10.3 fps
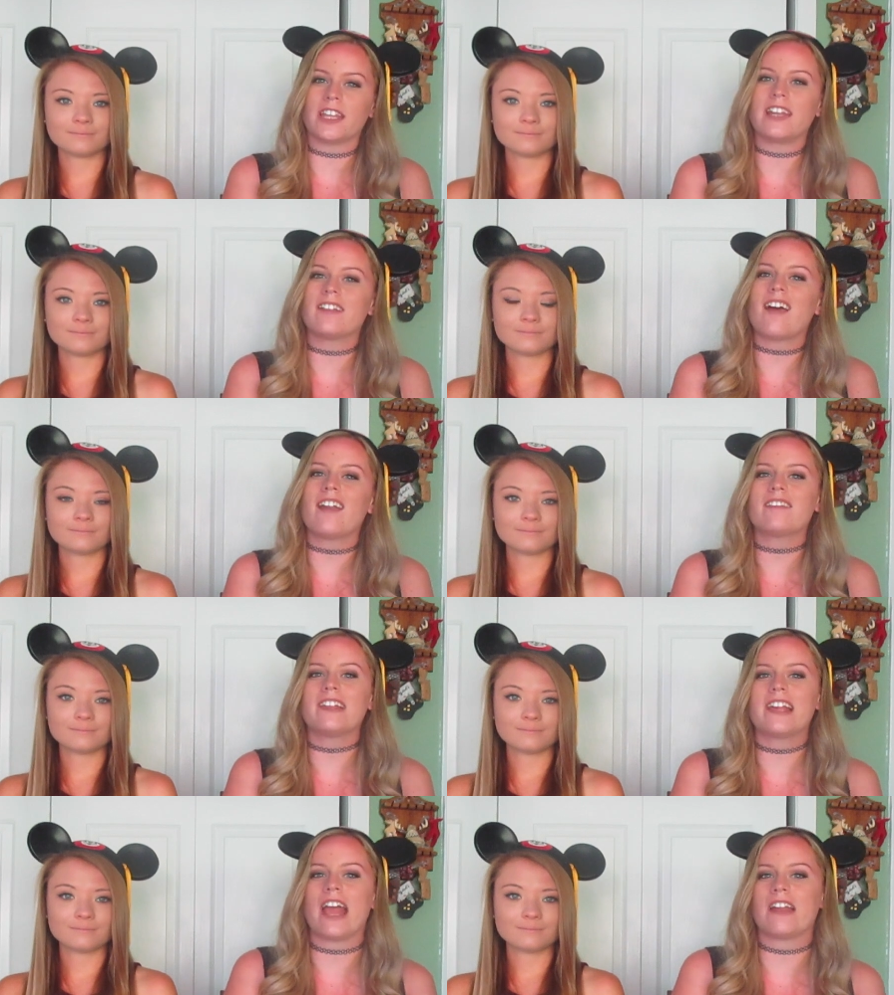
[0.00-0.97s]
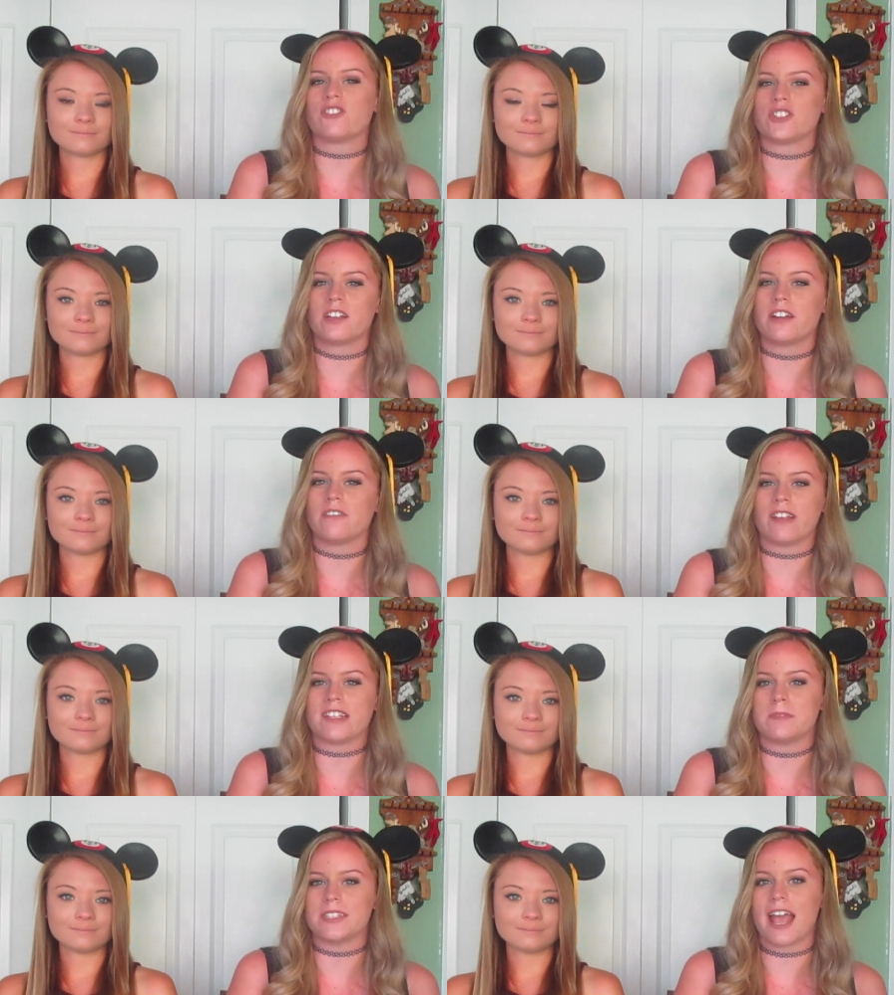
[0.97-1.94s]
Speaker 1: and it's honestly kind of just a good
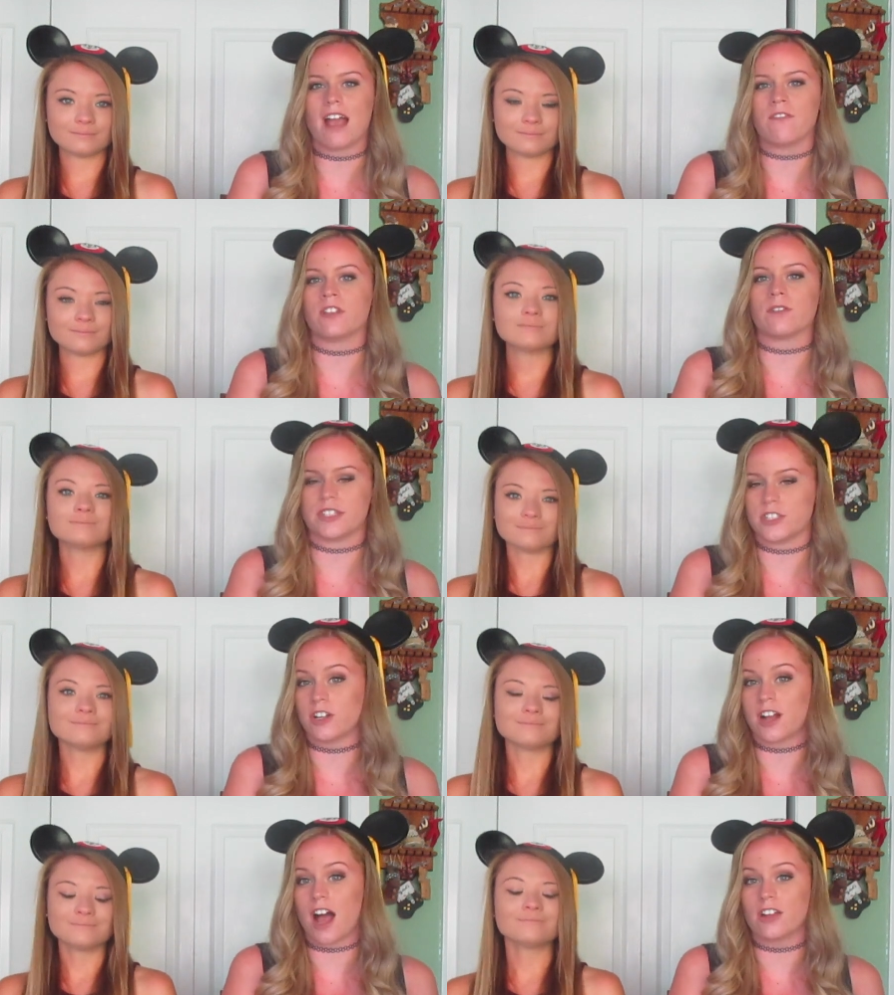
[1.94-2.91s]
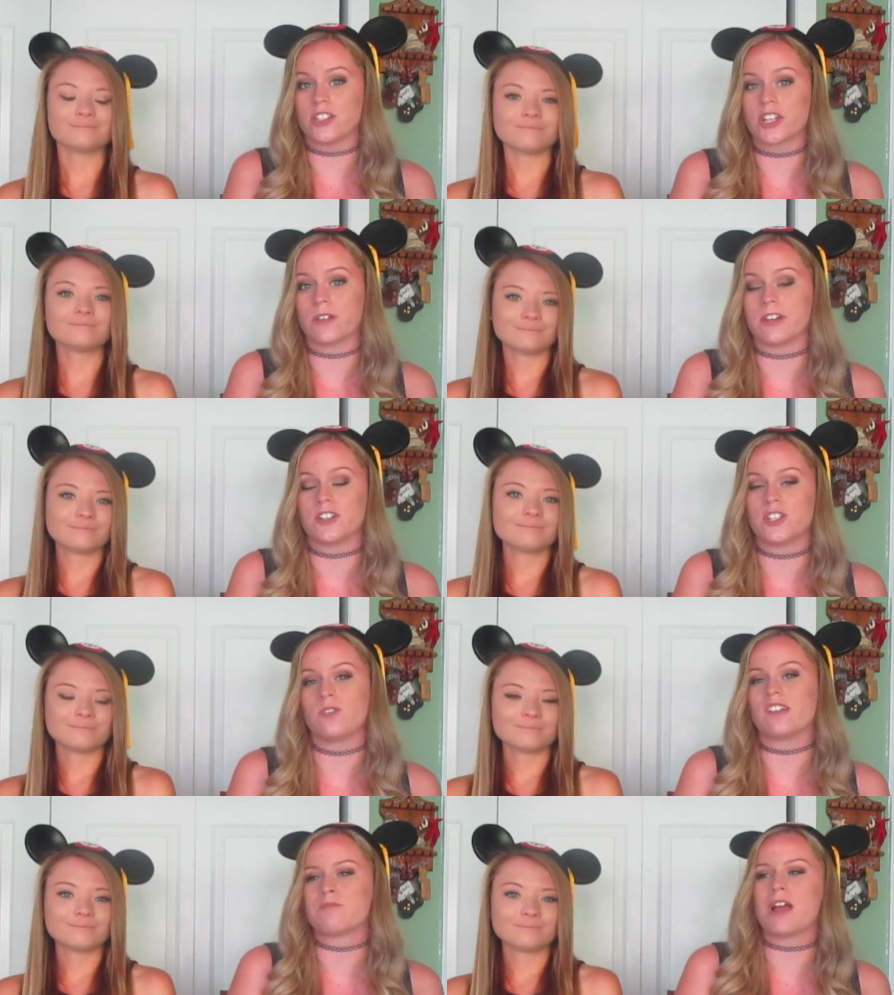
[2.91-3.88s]
investment to have for the rest of your college career too,
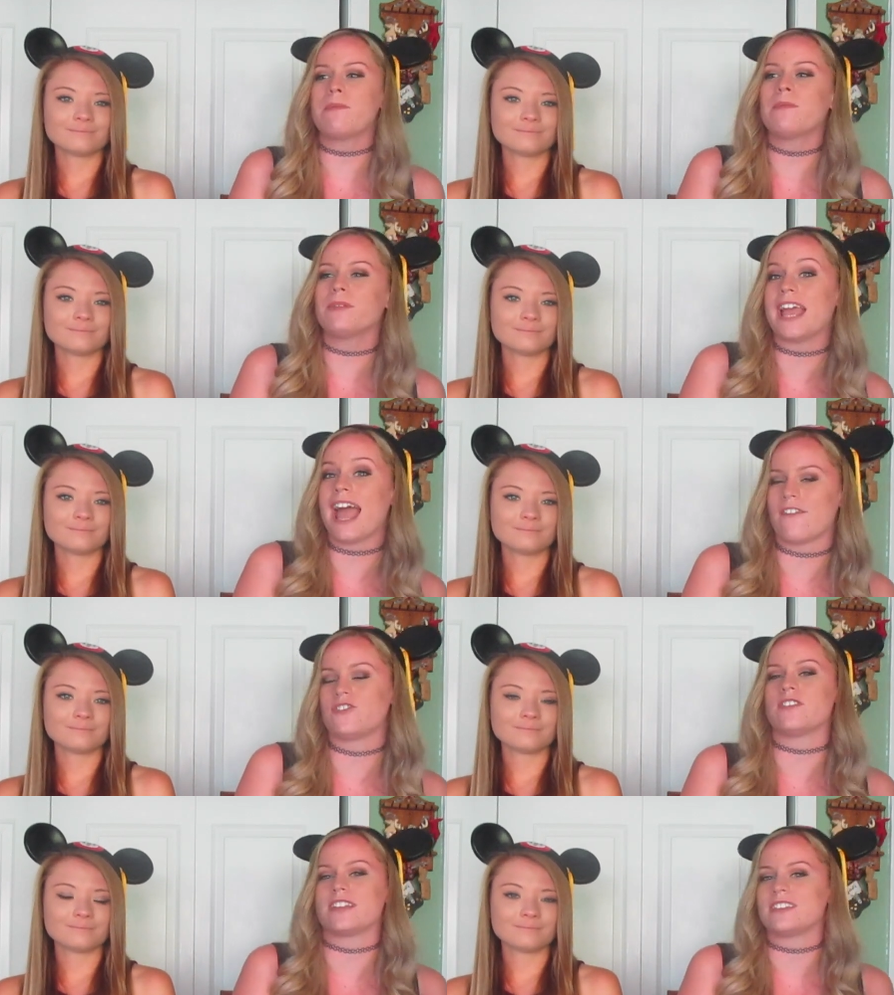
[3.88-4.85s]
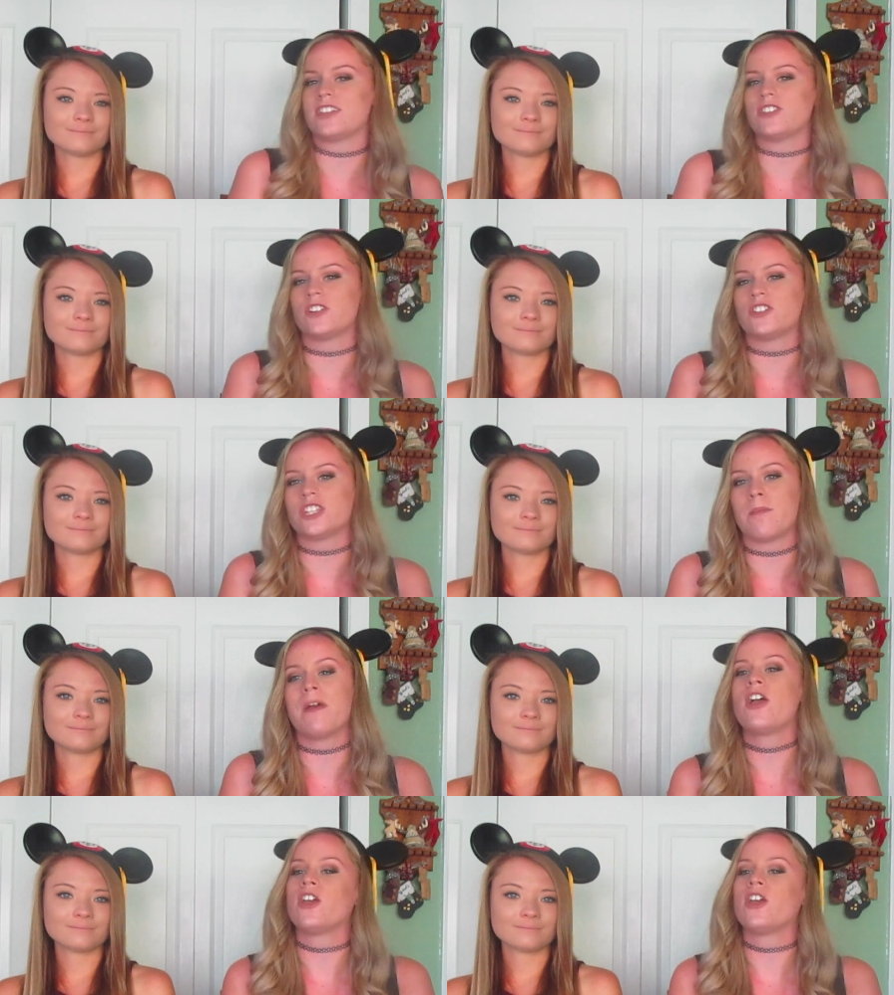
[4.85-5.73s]
because probably after this internship,